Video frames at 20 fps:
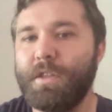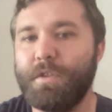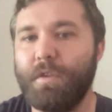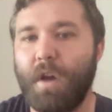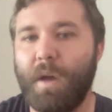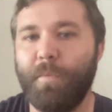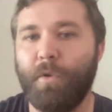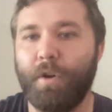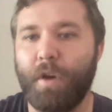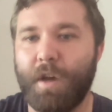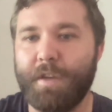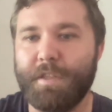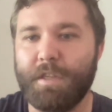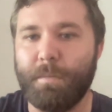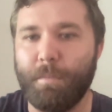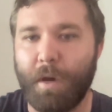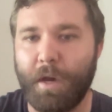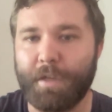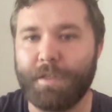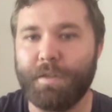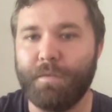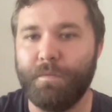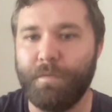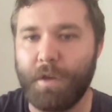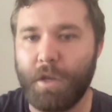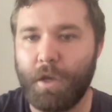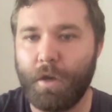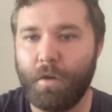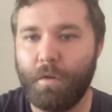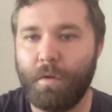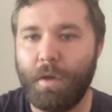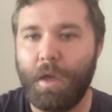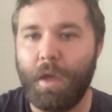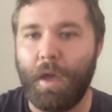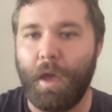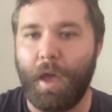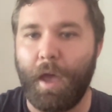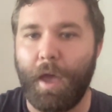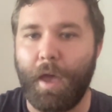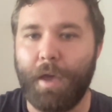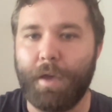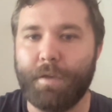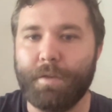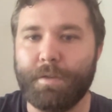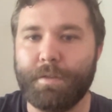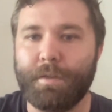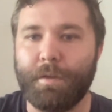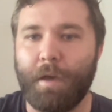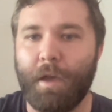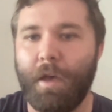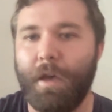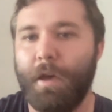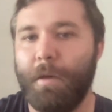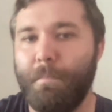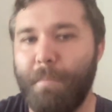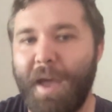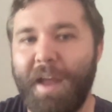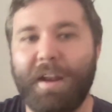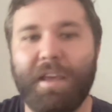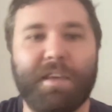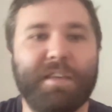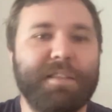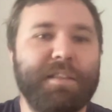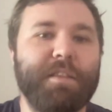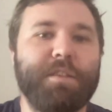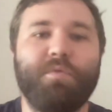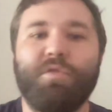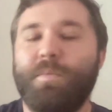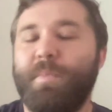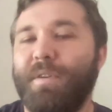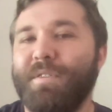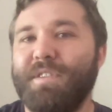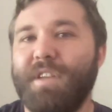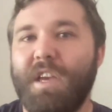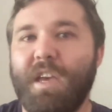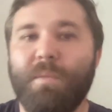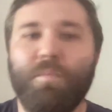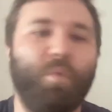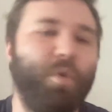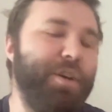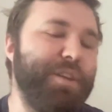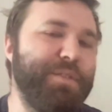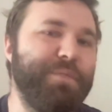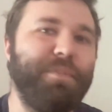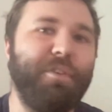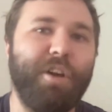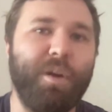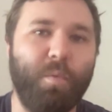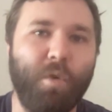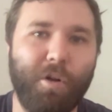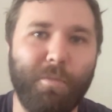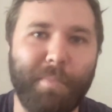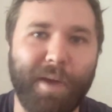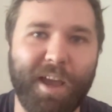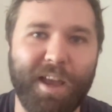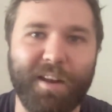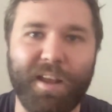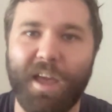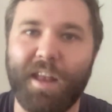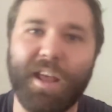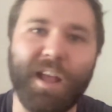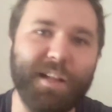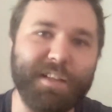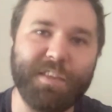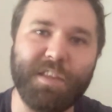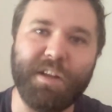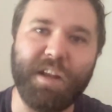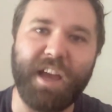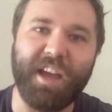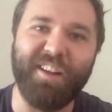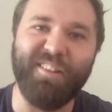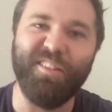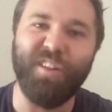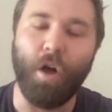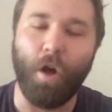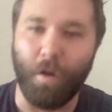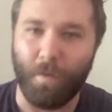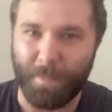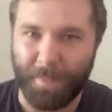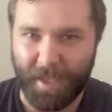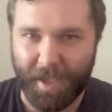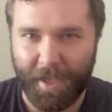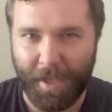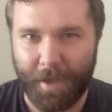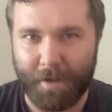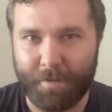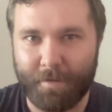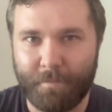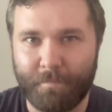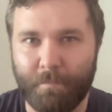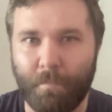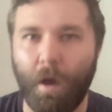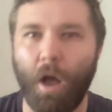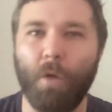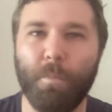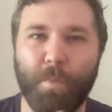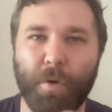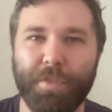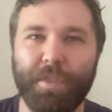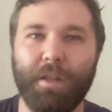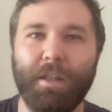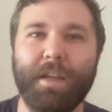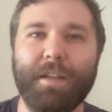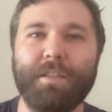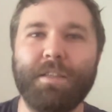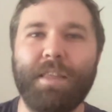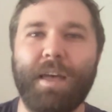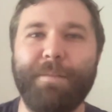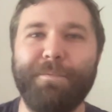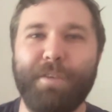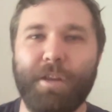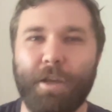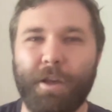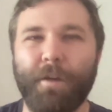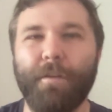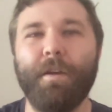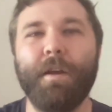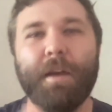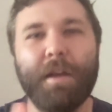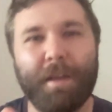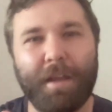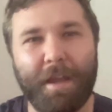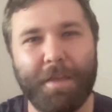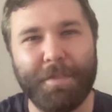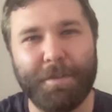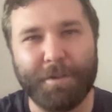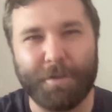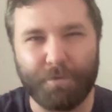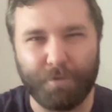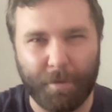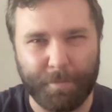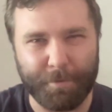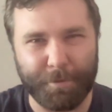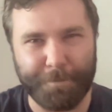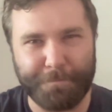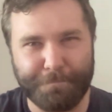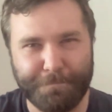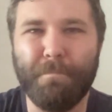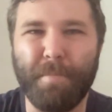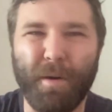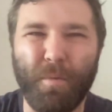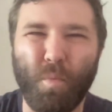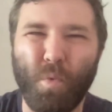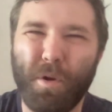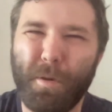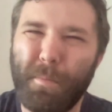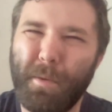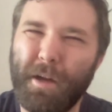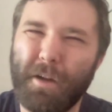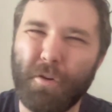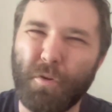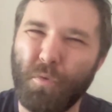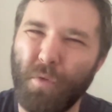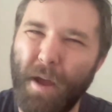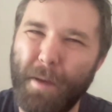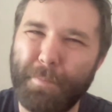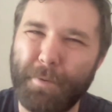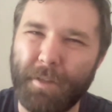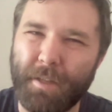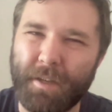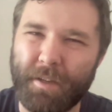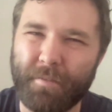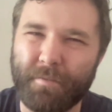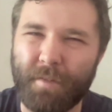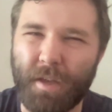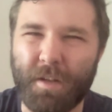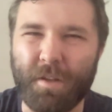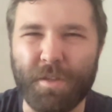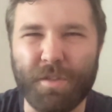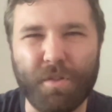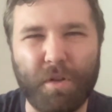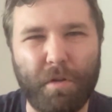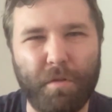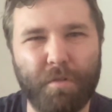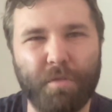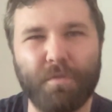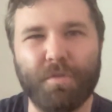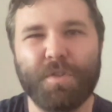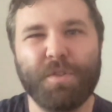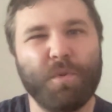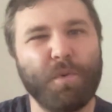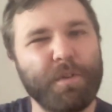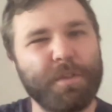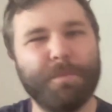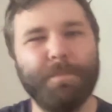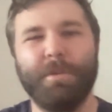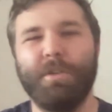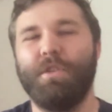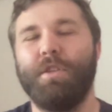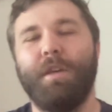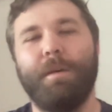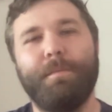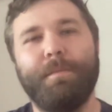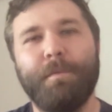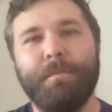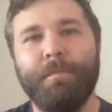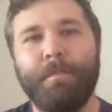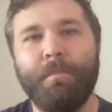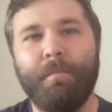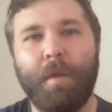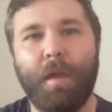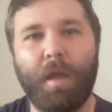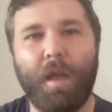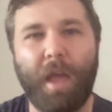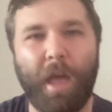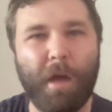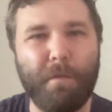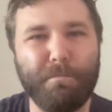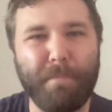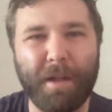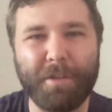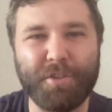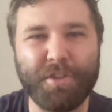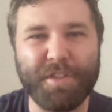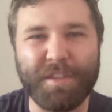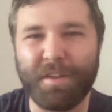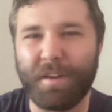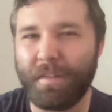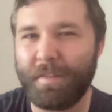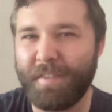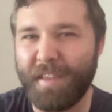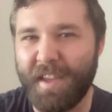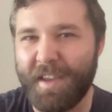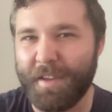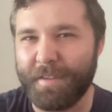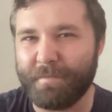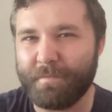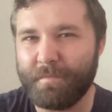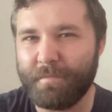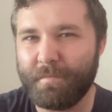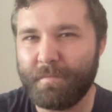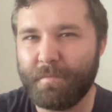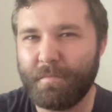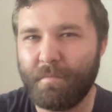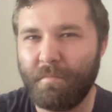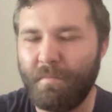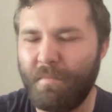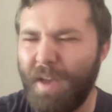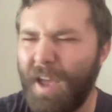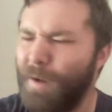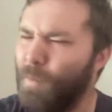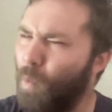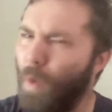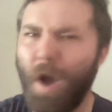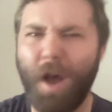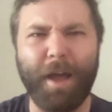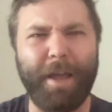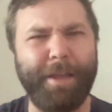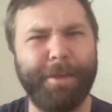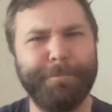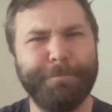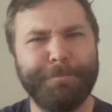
time on Icy Mike's video, as Matt Easton's response to him was very well made and hits the nail on the head. I'll put the link to that video in the description. But what about grappling in historical swordsmanship? How much is it a thing, and why?